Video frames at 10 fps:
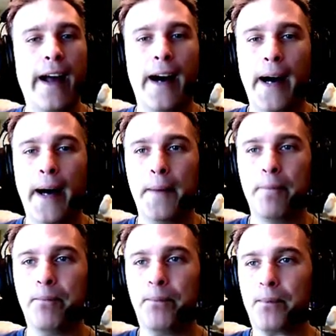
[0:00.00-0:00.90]
I
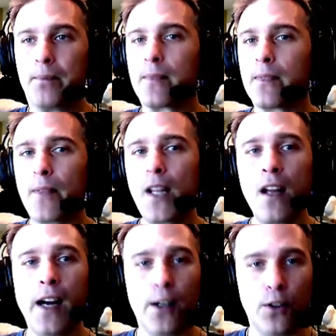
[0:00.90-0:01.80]

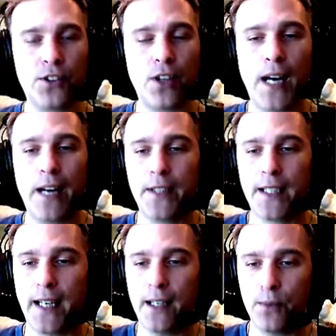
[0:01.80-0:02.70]
also have an
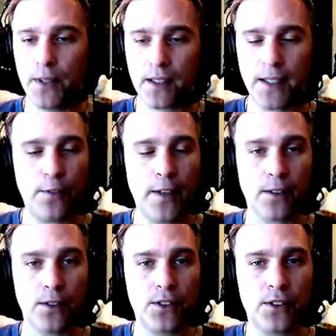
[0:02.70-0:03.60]
account with
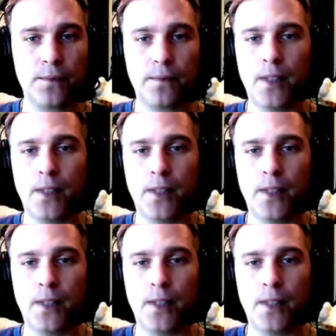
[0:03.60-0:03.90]
Clickfunnels.